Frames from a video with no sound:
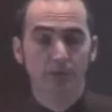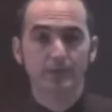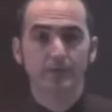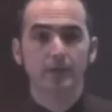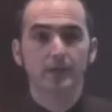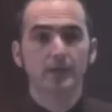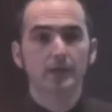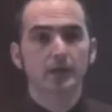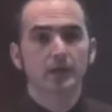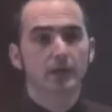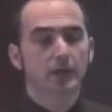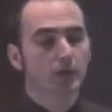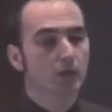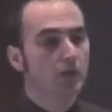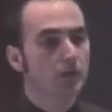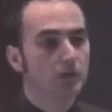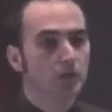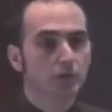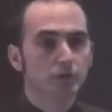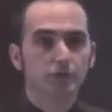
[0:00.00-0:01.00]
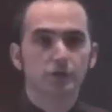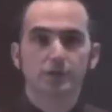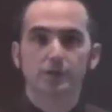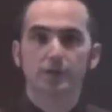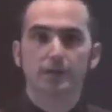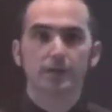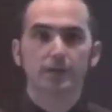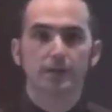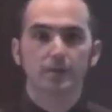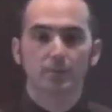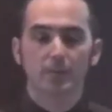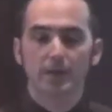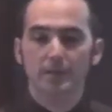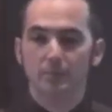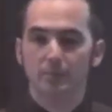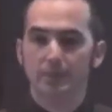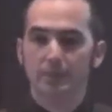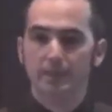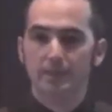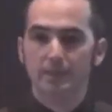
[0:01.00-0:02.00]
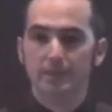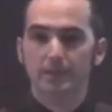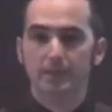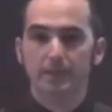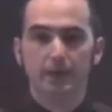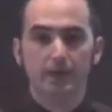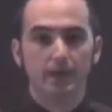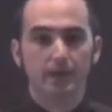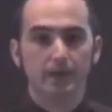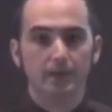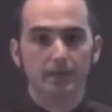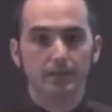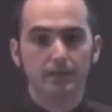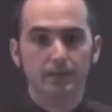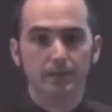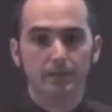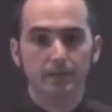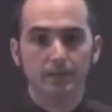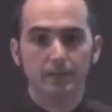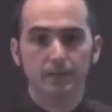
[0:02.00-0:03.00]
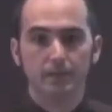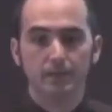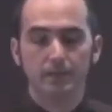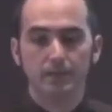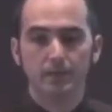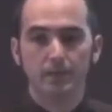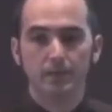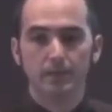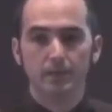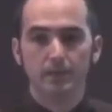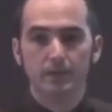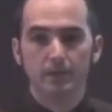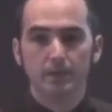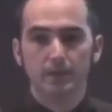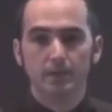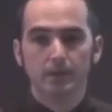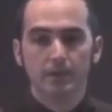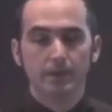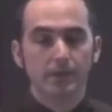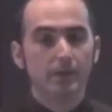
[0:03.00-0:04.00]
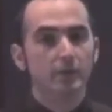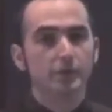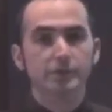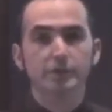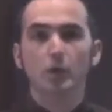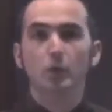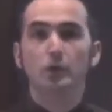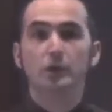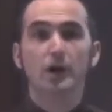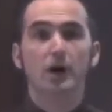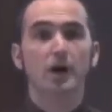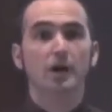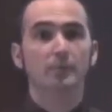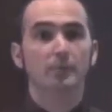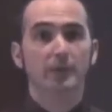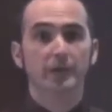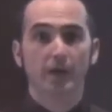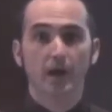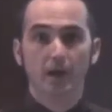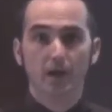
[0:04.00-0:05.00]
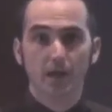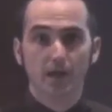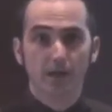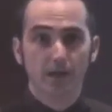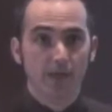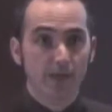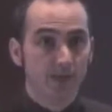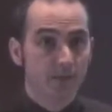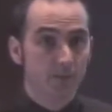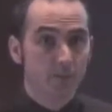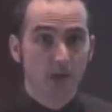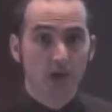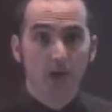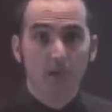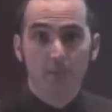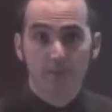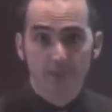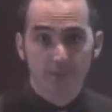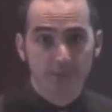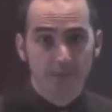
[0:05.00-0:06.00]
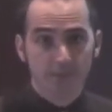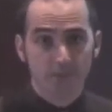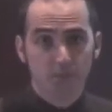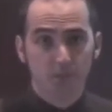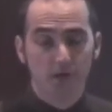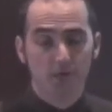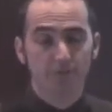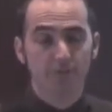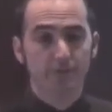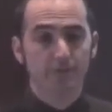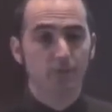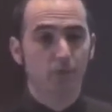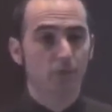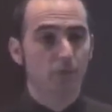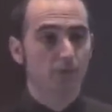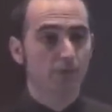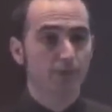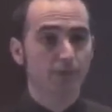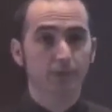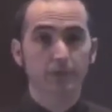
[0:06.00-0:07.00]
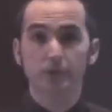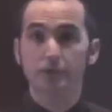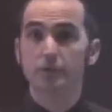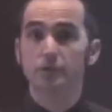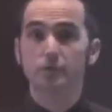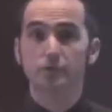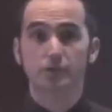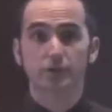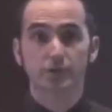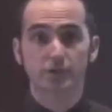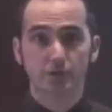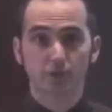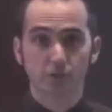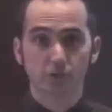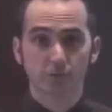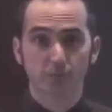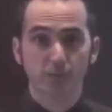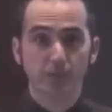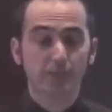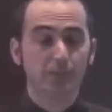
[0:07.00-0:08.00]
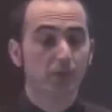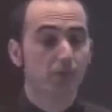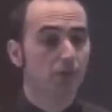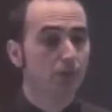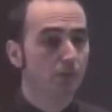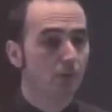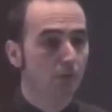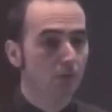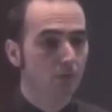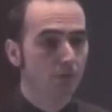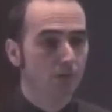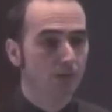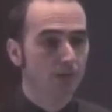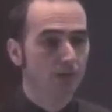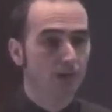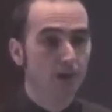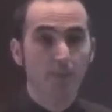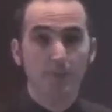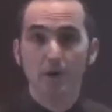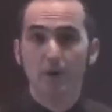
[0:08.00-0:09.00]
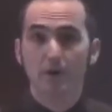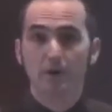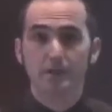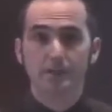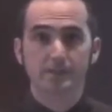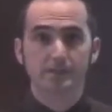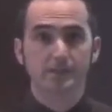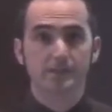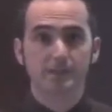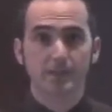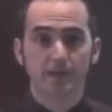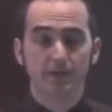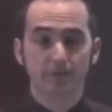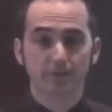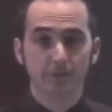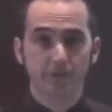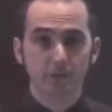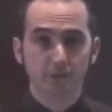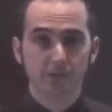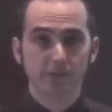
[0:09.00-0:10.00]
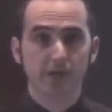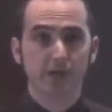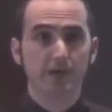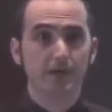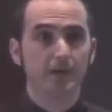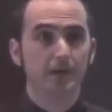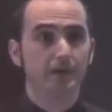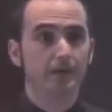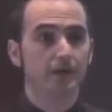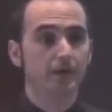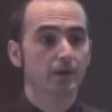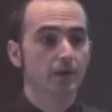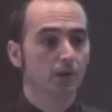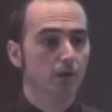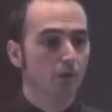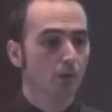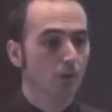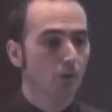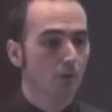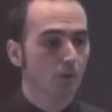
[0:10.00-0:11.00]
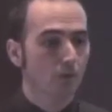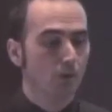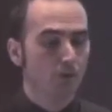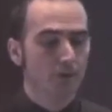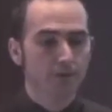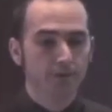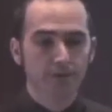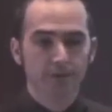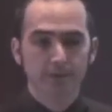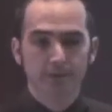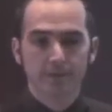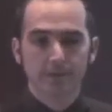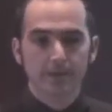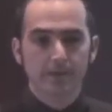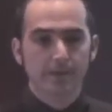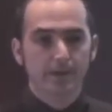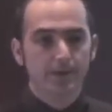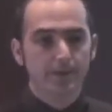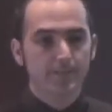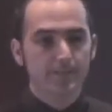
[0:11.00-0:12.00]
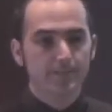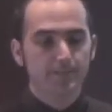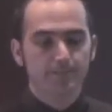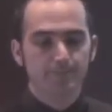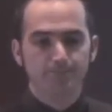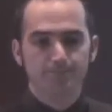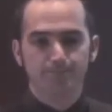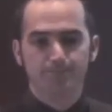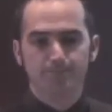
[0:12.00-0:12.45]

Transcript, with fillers: right? Logos uh, might be uh, there is no God but Allah, and Muhammad is his prophet, or the, the Jews are the chosen people, or uh, America is the site of the new Zion, or um,